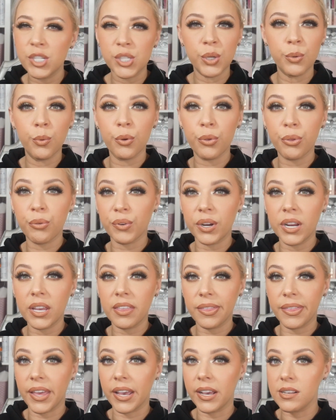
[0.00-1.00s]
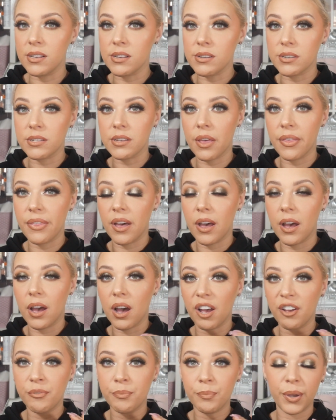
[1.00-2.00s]
two or three things that
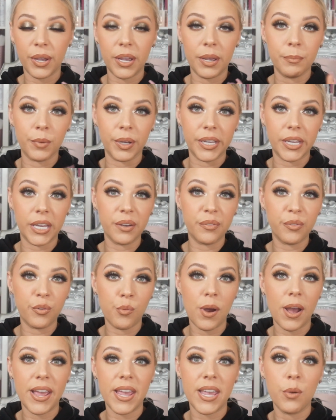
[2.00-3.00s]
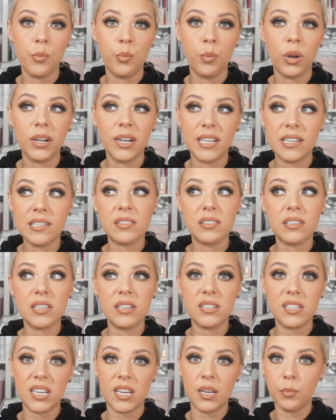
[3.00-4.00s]
I've put in my giveaway. One is
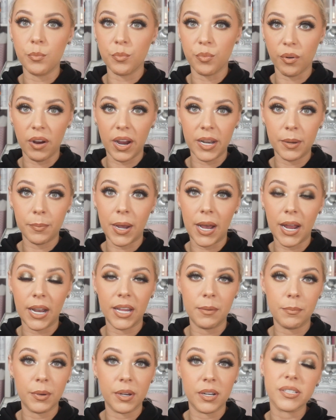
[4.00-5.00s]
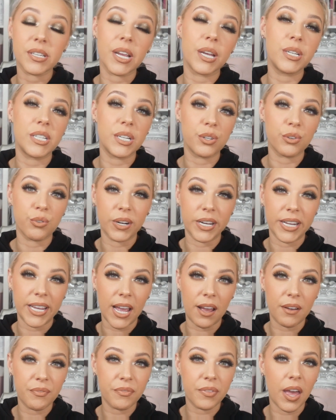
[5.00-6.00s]
the Teen Bride palette because I did already
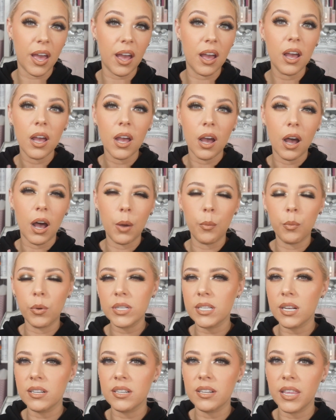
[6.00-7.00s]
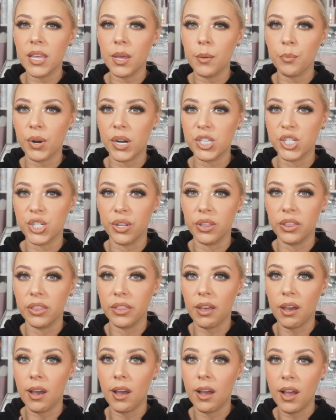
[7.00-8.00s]
have that. I was under the impression
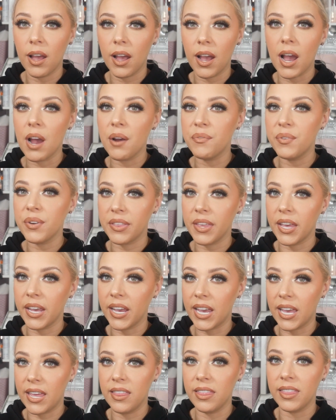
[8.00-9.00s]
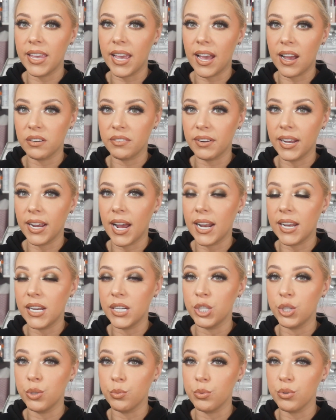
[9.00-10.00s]
that everything in the advent
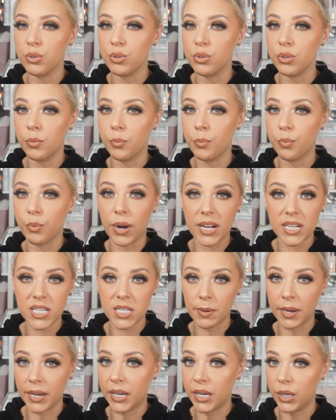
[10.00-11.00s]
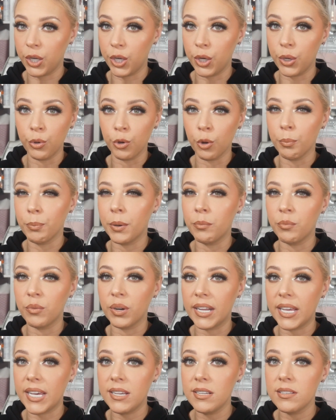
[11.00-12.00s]
calendar was brand spanking new, not been
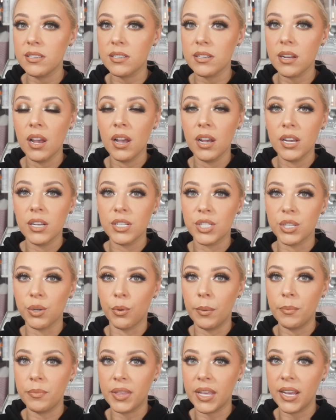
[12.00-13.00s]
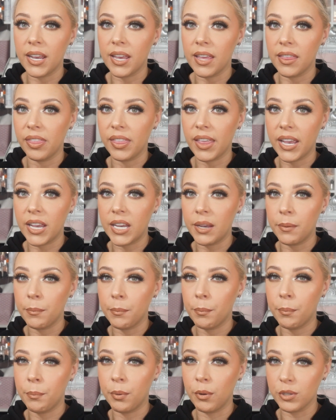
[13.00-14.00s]
released. So I'm thinking they
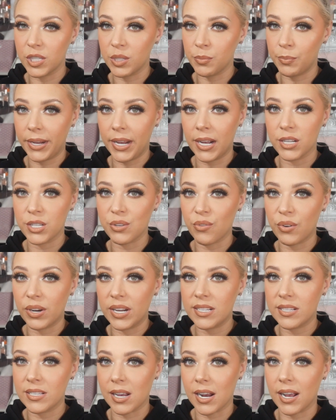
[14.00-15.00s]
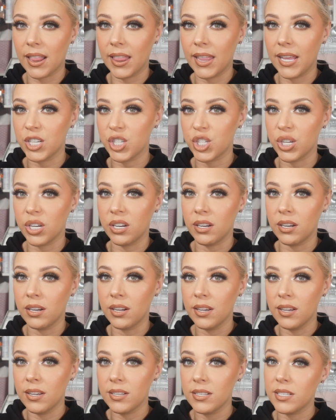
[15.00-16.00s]
possibly had to release that collection
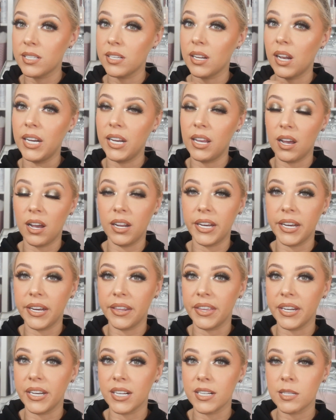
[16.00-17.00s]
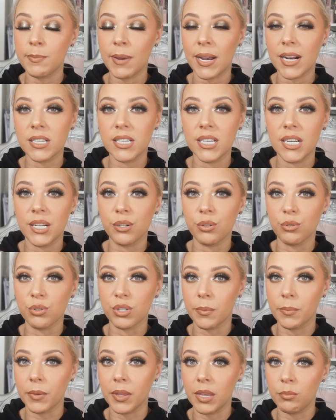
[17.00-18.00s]
slightly earlier than expected, or
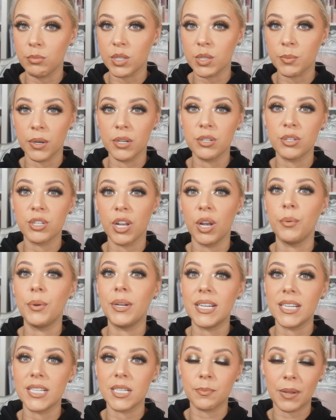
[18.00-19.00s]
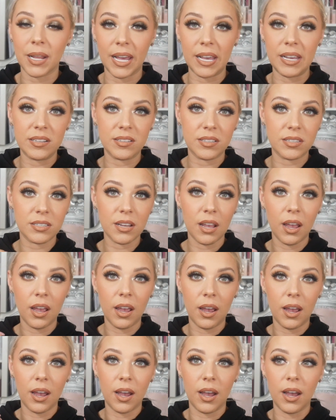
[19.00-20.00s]
something that was supposed to go in its place
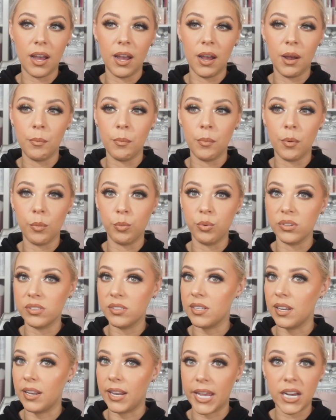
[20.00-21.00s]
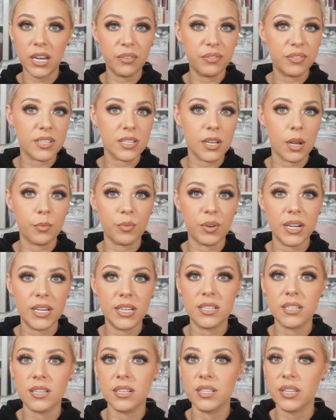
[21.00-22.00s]
um, was delayed for some
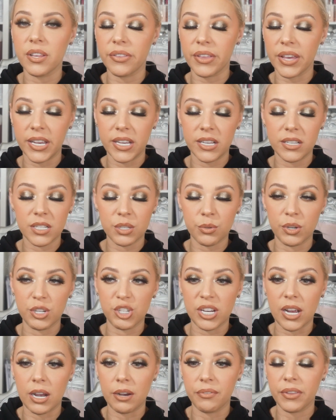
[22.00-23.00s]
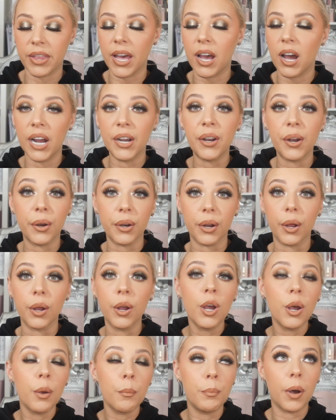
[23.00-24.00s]
reason, so they switched out for that. I don't know.
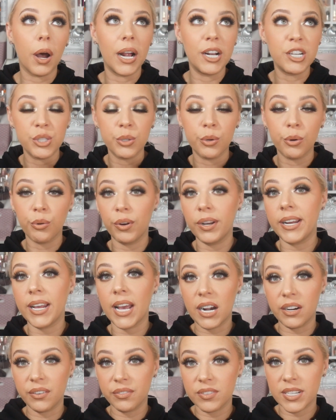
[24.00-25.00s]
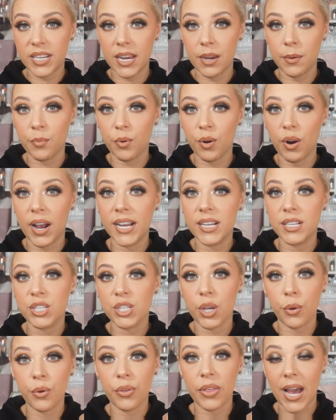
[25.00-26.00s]
But I do already have Teen Bride,
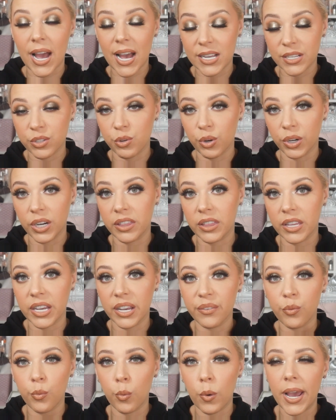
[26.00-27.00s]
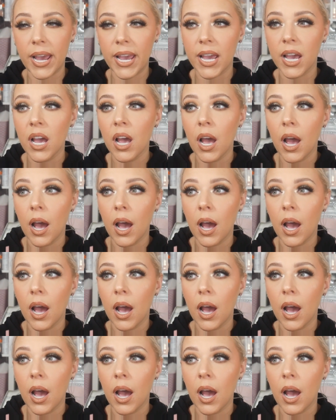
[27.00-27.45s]
so that has gone in the giveaway,